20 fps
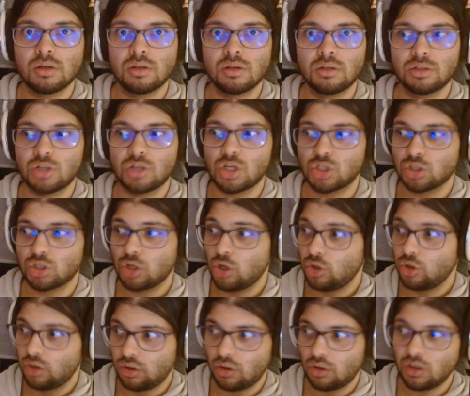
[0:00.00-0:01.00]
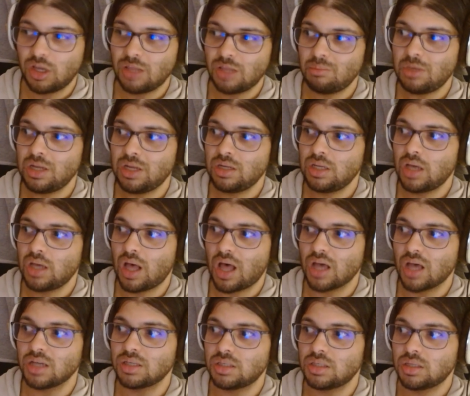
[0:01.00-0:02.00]
just look at me in the
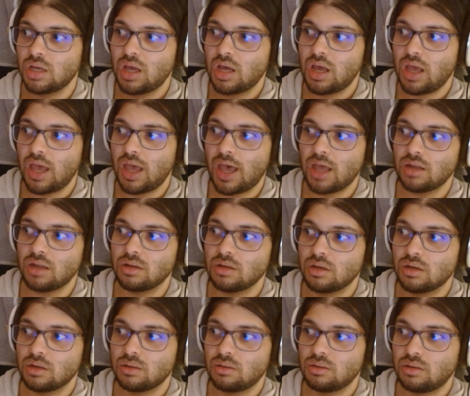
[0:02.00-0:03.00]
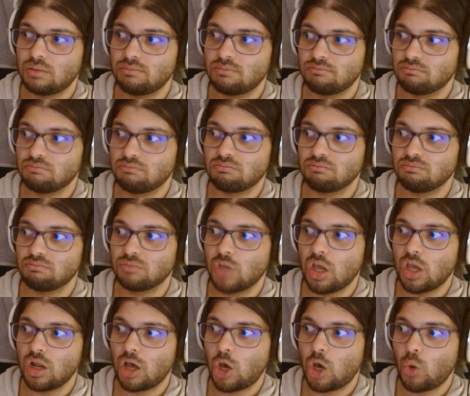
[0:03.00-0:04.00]
eyes and, you
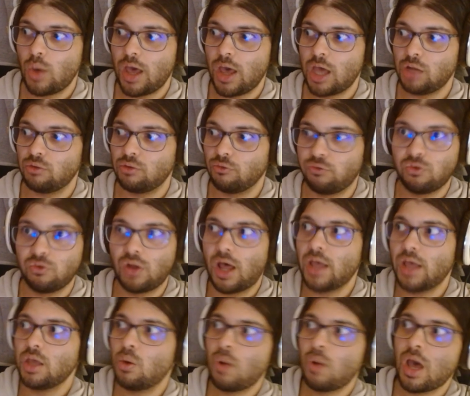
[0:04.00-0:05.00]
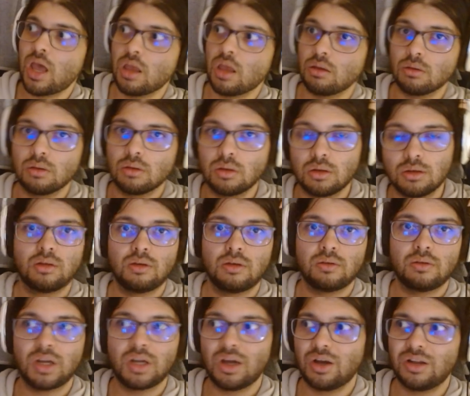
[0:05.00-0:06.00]
know, and fly away.
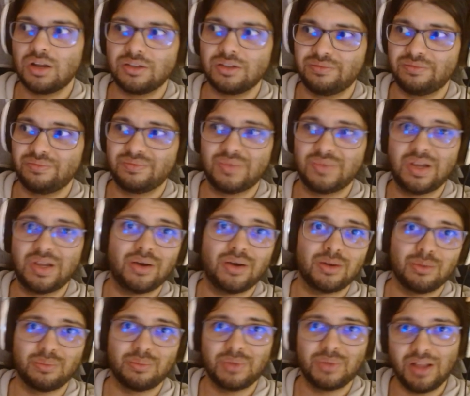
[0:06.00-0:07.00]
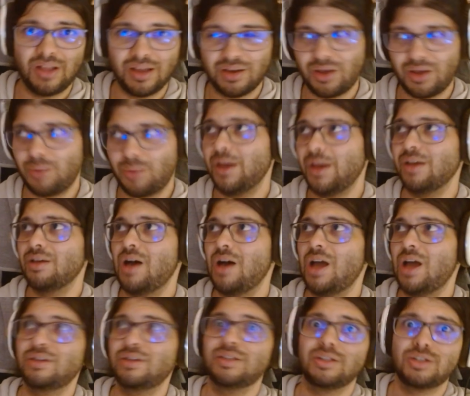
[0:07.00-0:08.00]
They're gonna, they're gonna be like, oh my god,
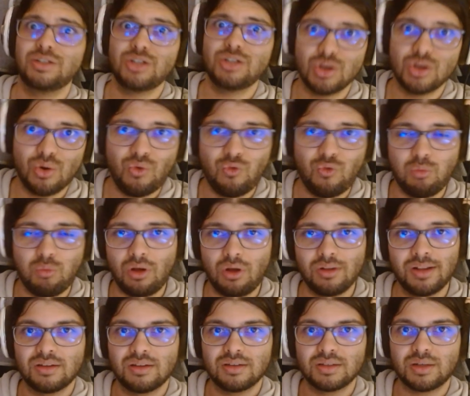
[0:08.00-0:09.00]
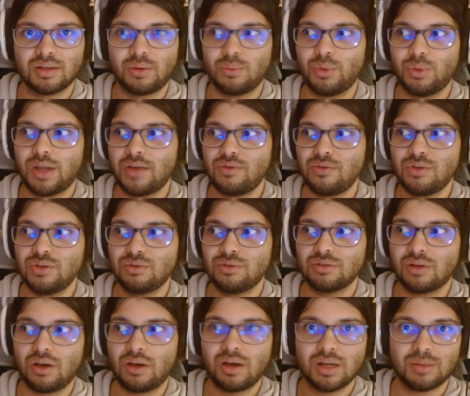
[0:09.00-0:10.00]
you're such a goofball. So whatever you're
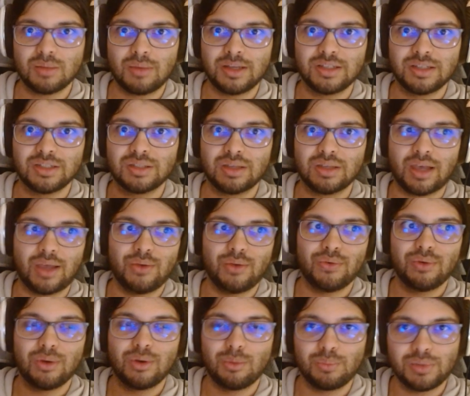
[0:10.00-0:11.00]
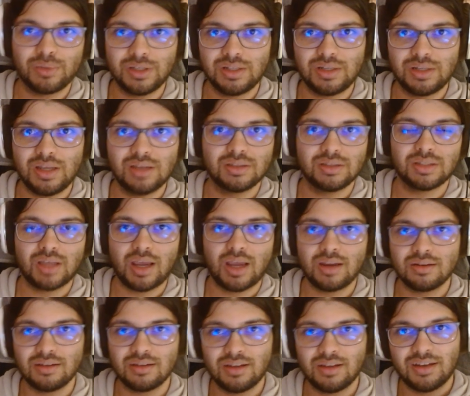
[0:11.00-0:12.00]
talking about, just, are you completely
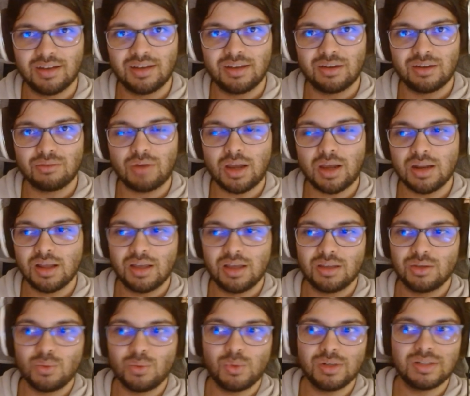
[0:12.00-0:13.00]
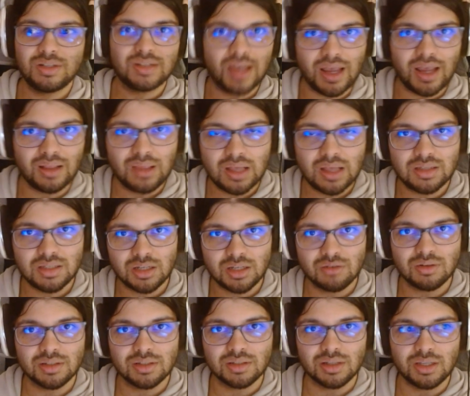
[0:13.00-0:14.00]
insane? Right? You wouldn't take that
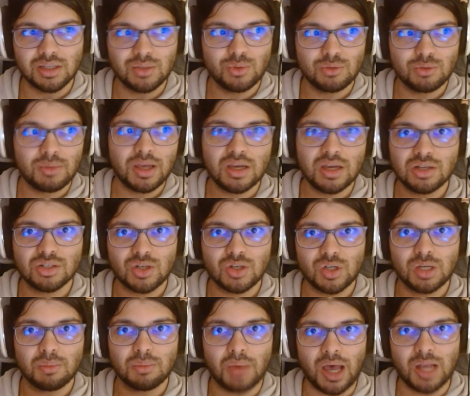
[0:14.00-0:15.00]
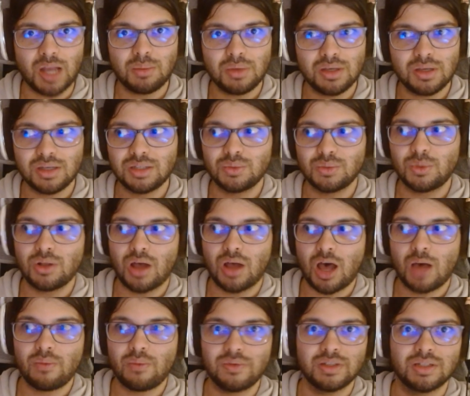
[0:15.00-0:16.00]
seriously. You would make a joke about it because, well,
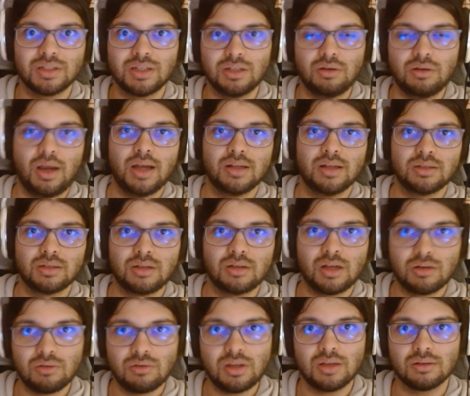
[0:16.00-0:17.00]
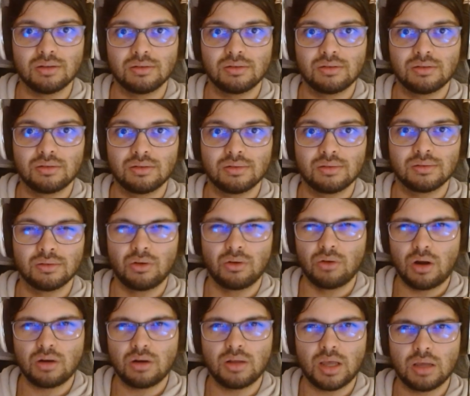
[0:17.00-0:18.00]
obviously dragons are not real. Or
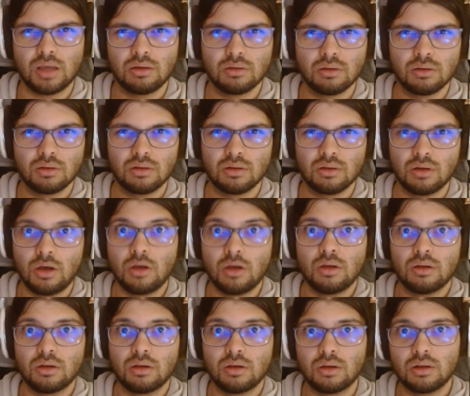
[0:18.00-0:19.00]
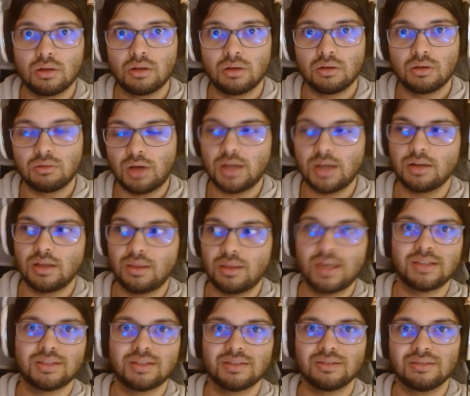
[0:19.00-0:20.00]
are they? Right? And
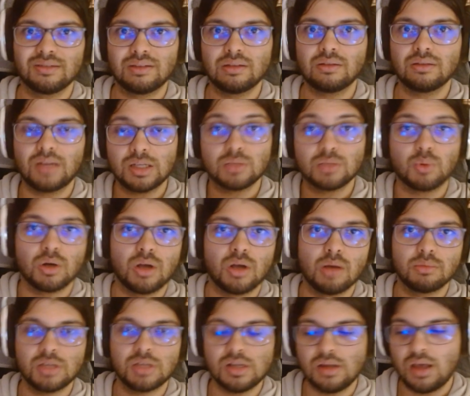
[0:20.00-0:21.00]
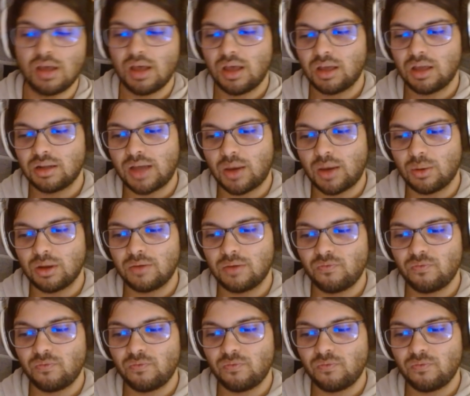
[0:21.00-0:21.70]
that's, that's where it comes in. Now,